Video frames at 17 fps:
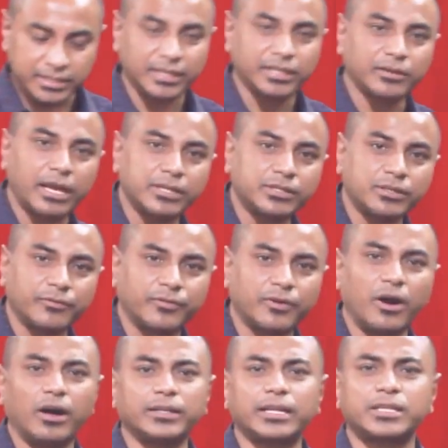the grace of
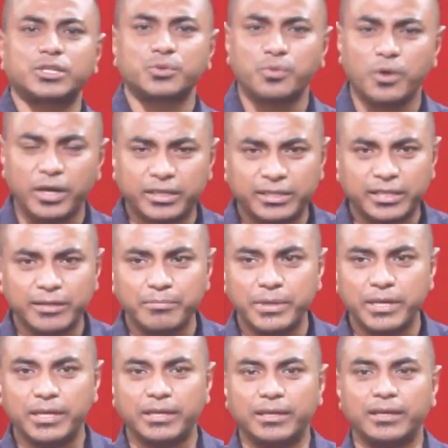God that's worked in
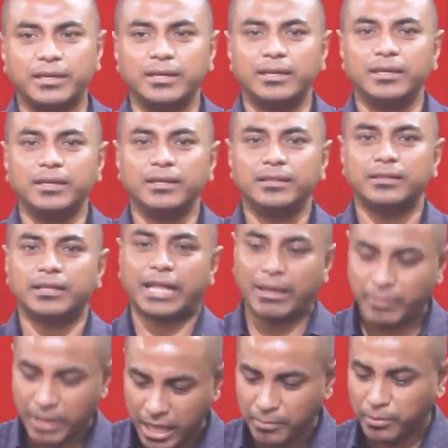me that
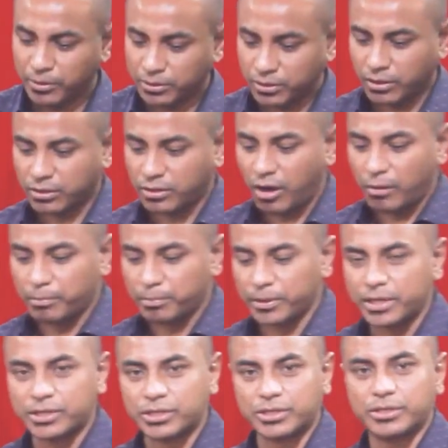I'm able to
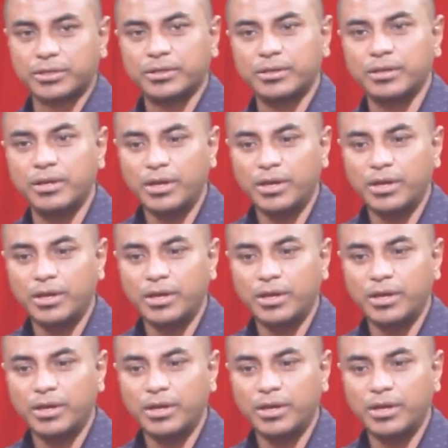accomplish.